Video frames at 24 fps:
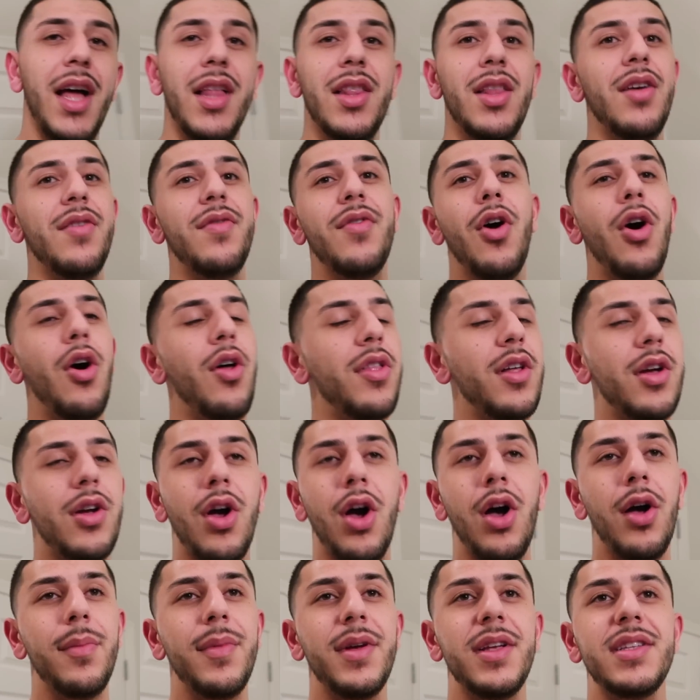I love all the
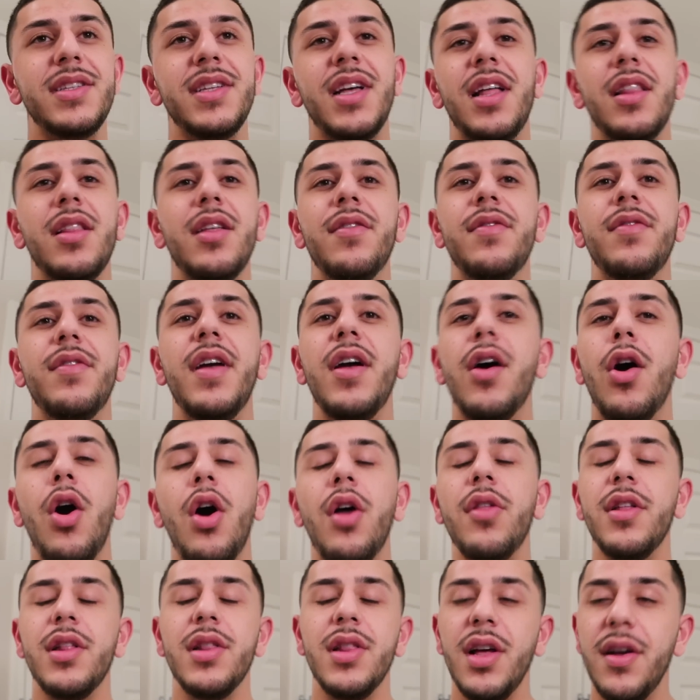comments. I love
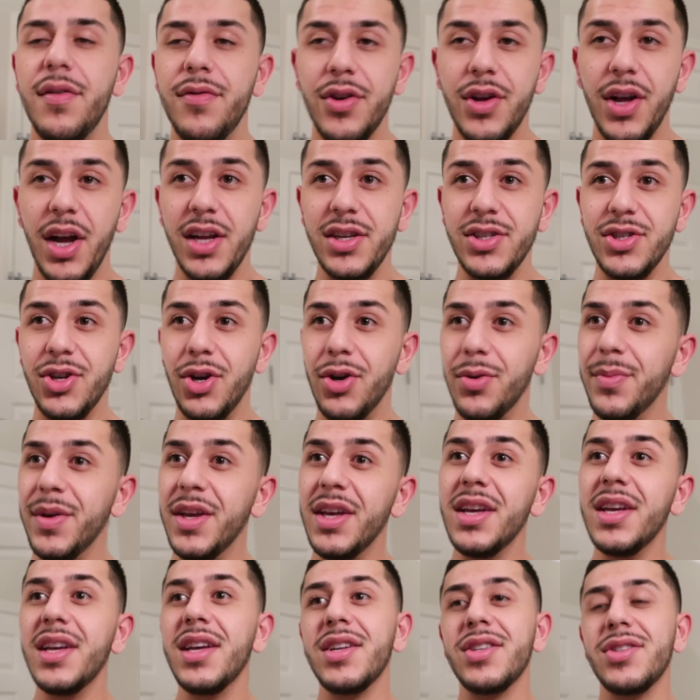all the love you guys show
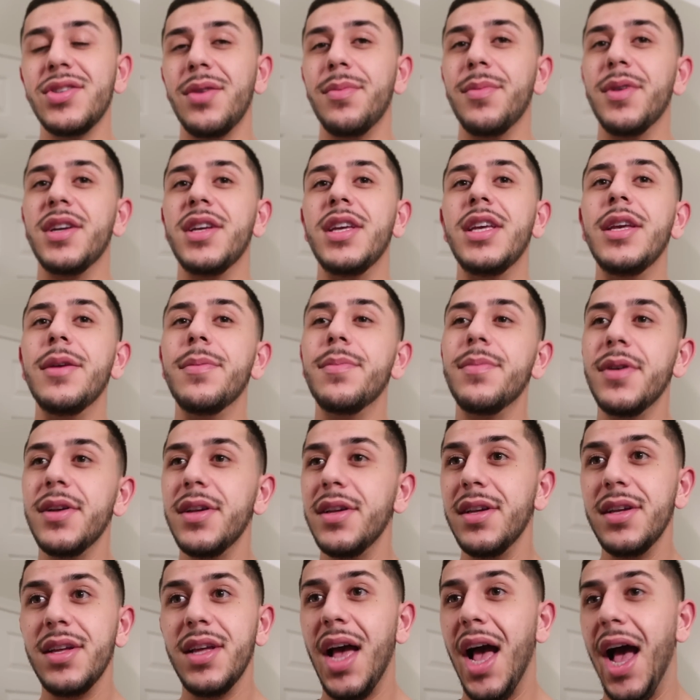me. So I'm gonna keep,
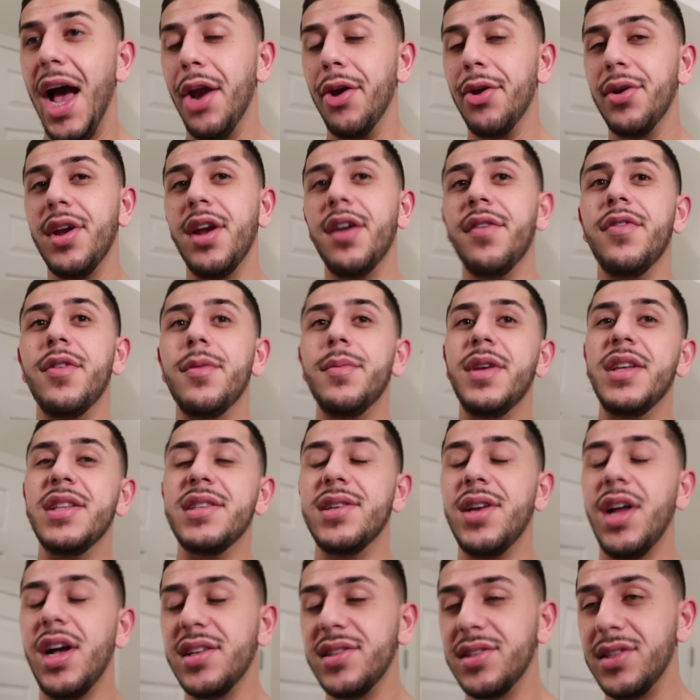I don't care if it
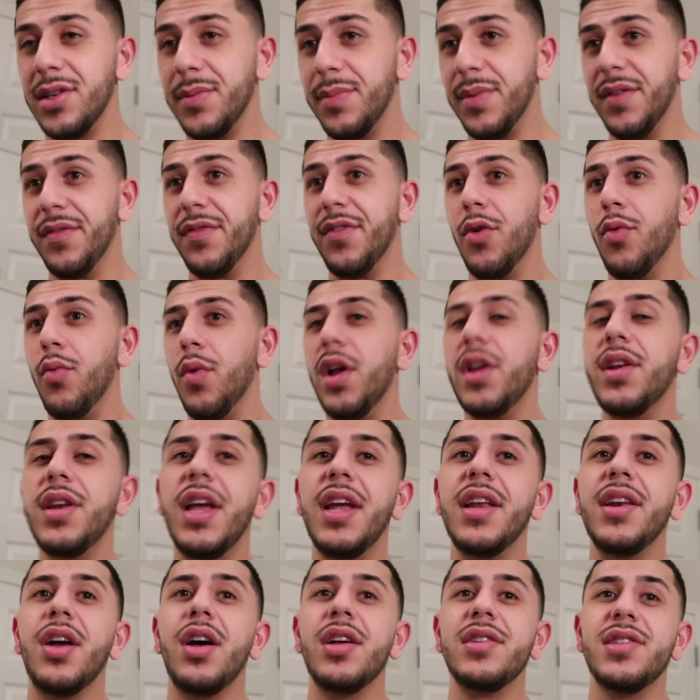means not sleeping for one
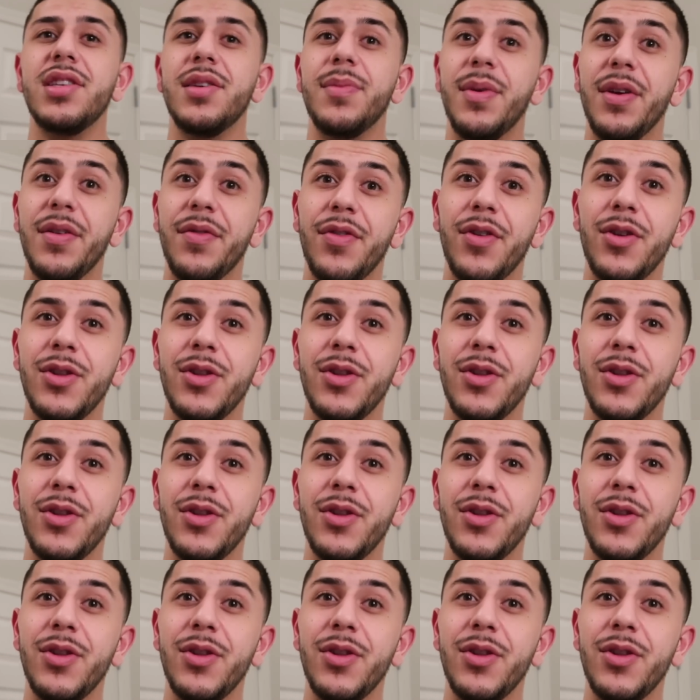day, not sleeping